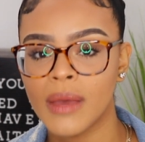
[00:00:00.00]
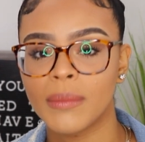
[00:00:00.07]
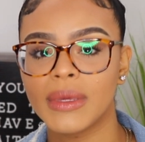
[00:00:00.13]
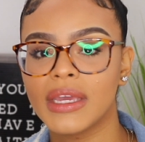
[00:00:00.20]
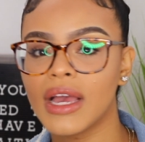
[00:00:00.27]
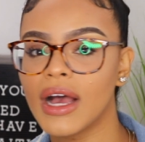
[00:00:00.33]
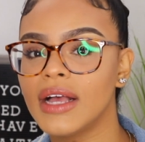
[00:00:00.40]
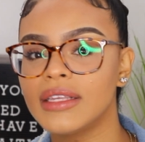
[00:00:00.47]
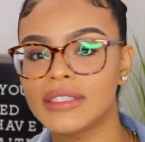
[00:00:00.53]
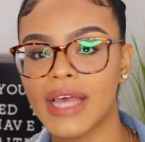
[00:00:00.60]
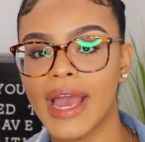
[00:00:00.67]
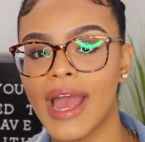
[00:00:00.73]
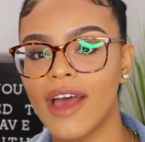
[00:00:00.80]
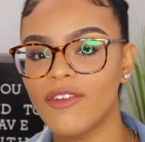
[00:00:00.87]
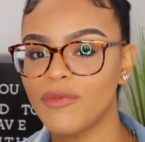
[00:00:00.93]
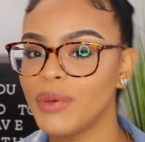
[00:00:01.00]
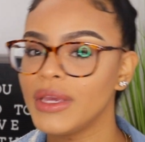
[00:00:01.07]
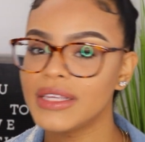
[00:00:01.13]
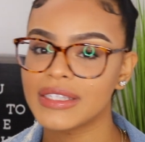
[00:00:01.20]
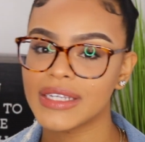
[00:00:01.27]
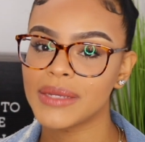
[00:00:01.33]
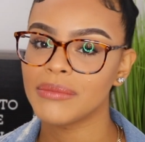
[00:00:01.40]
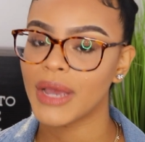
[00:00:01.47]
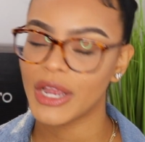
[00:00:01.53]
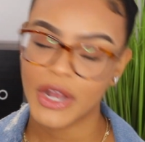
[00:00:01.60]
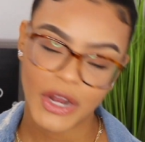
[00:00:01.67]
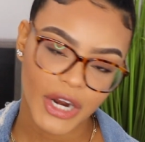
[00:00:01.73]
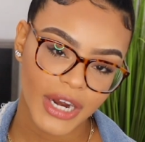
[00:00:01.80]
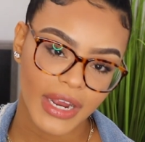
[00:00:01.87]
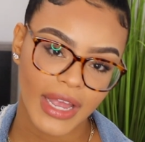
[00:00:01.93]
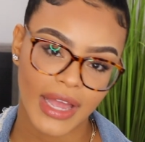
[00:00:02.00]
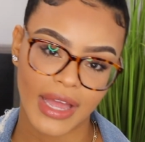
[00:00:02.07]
Because I have peace in my heart,